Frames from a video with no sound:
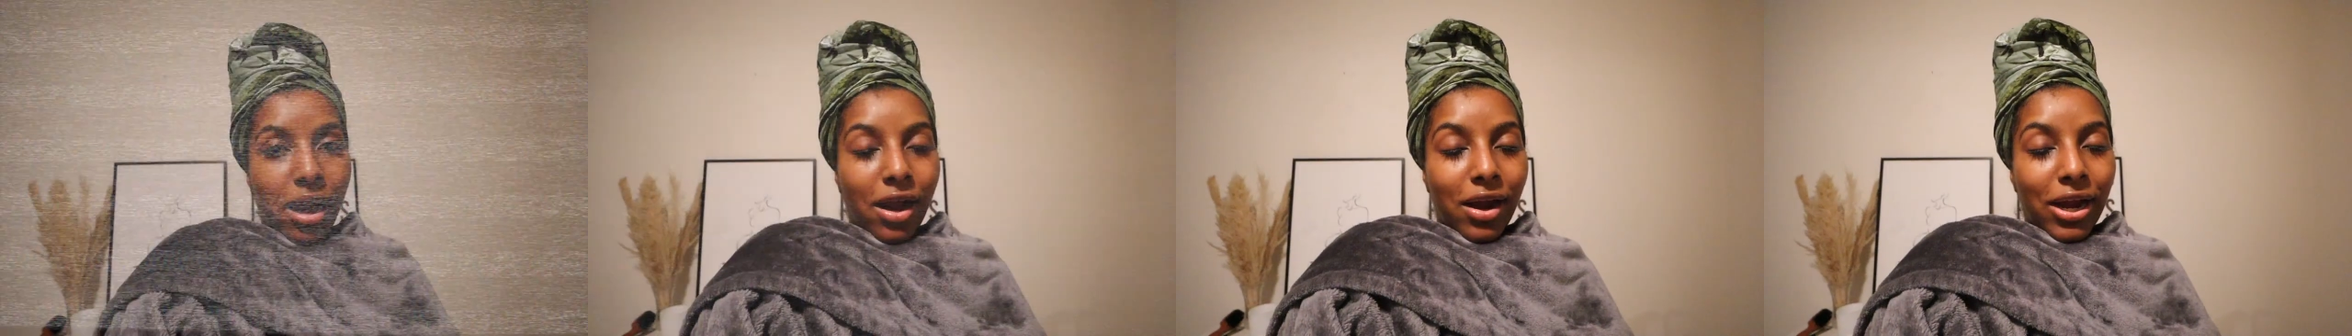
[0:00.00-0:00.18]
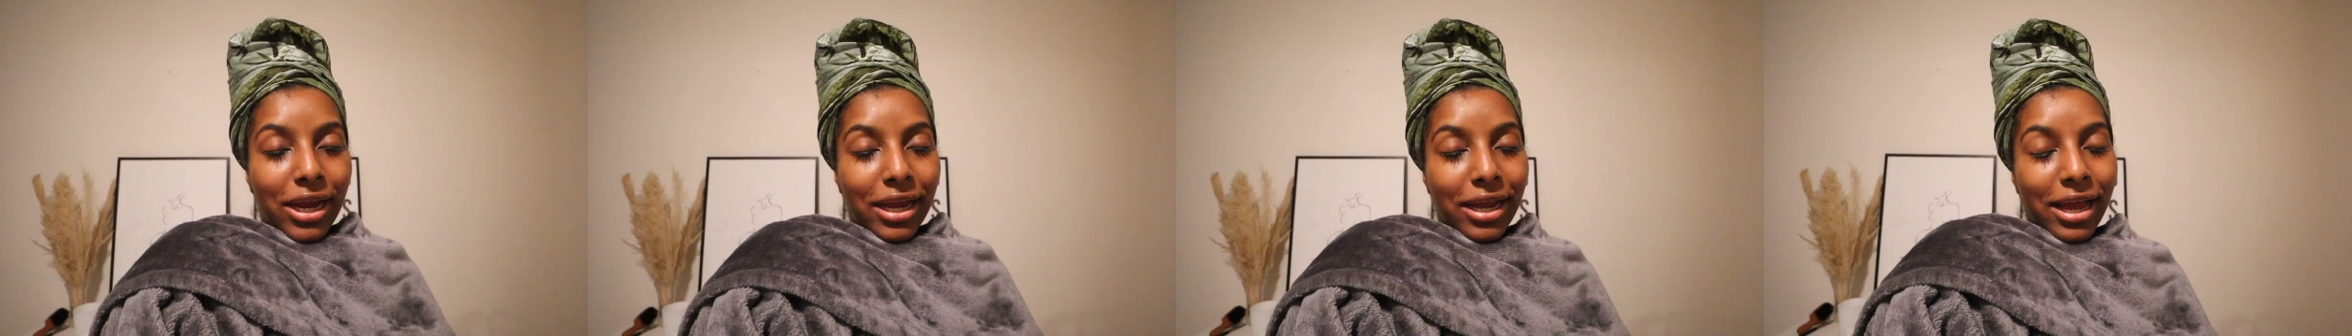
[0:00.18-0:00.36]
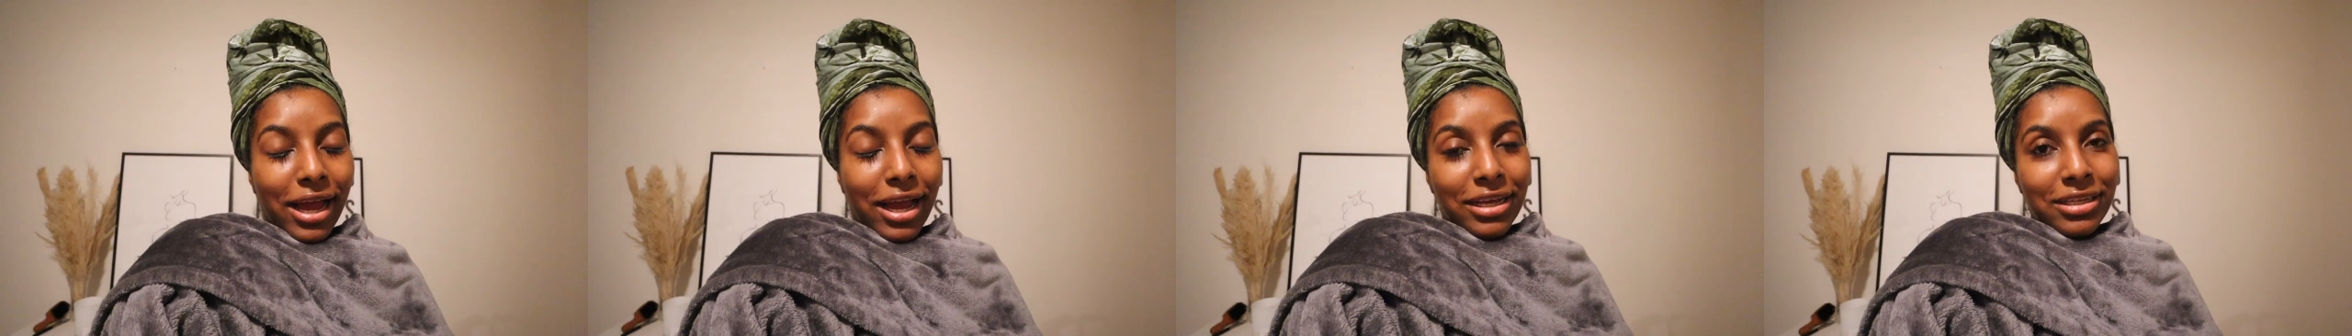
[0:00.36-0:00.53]

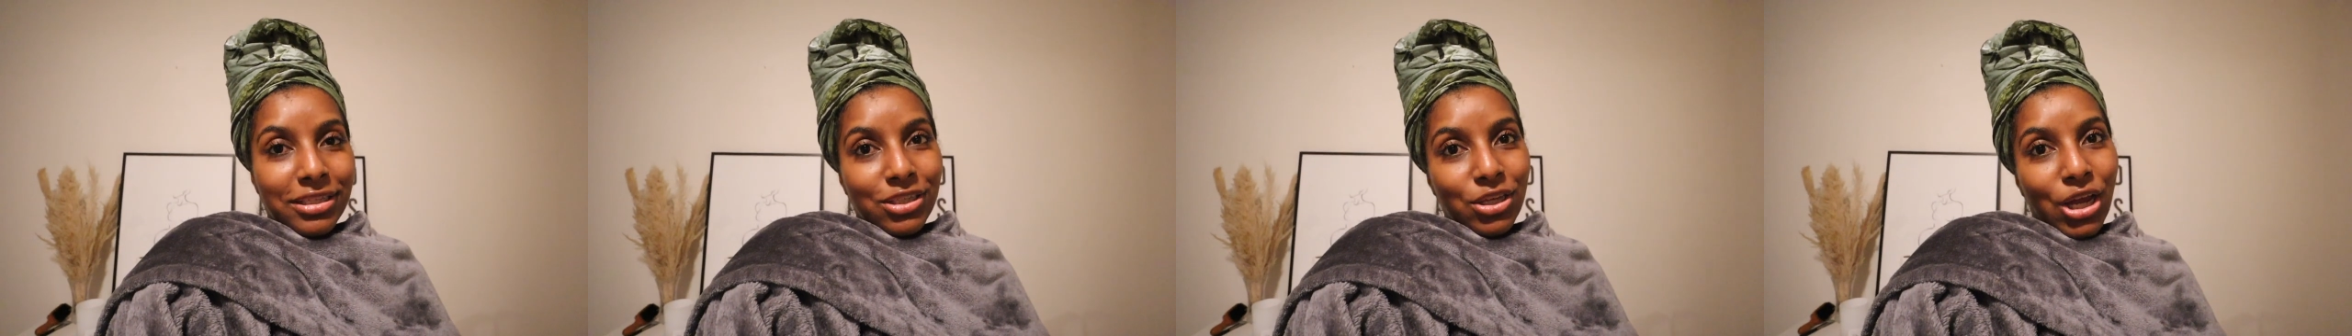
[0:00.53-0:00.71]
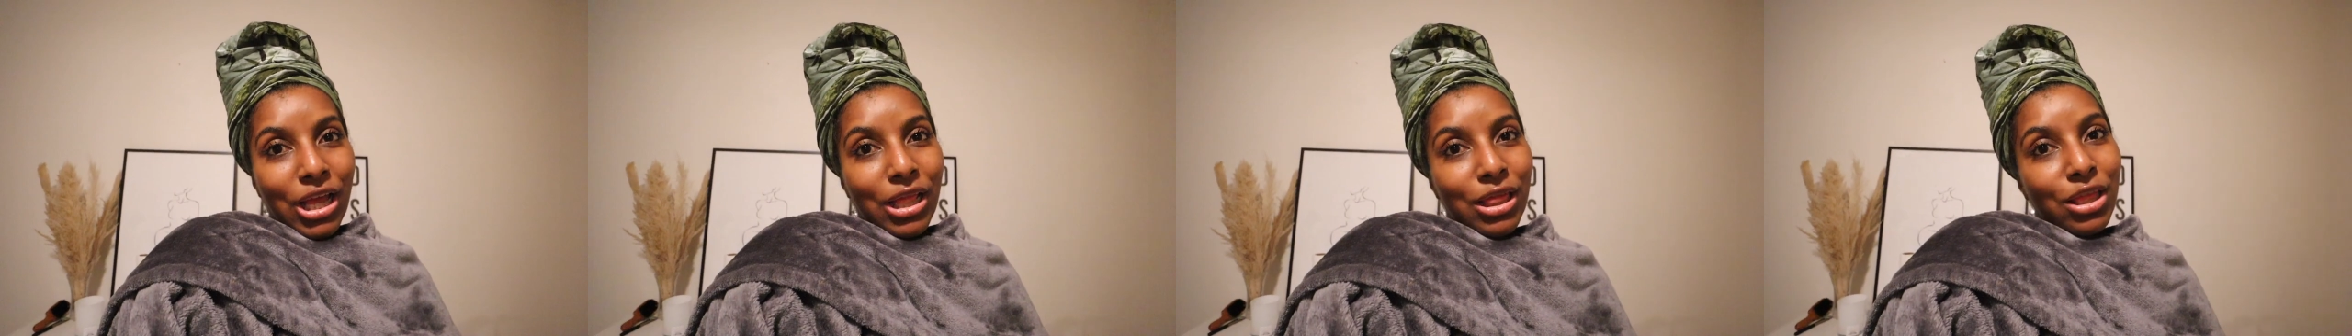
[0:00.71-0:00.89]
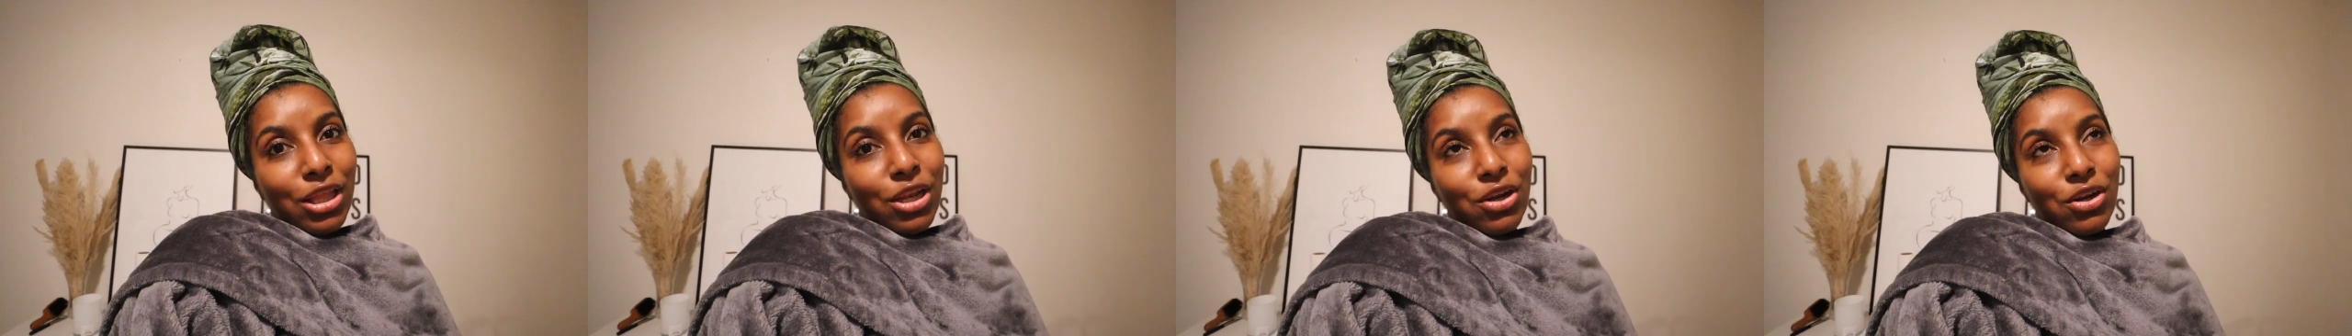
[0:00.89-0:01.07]
Alright guys, so
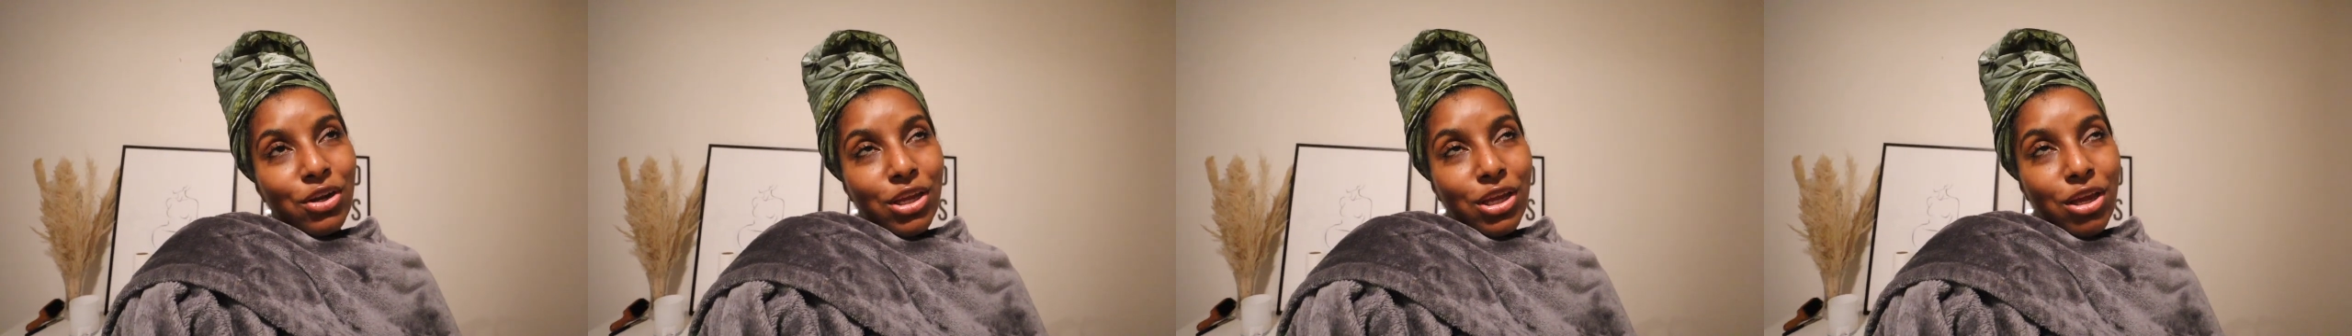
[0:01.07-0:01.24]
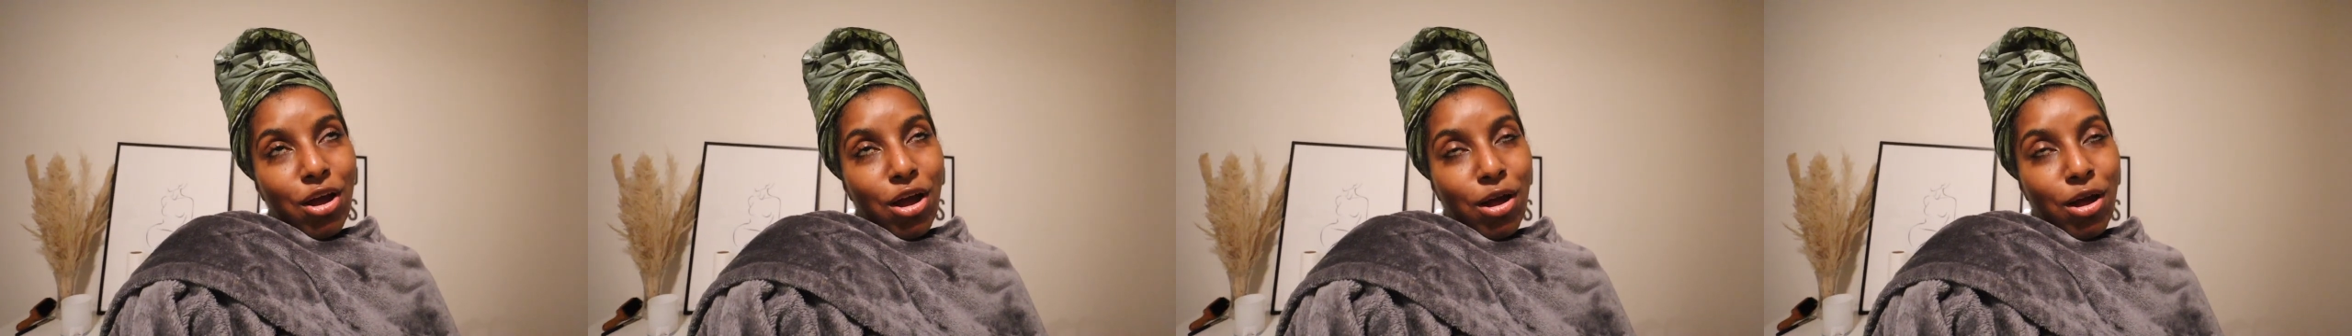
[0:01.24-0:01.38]
I literally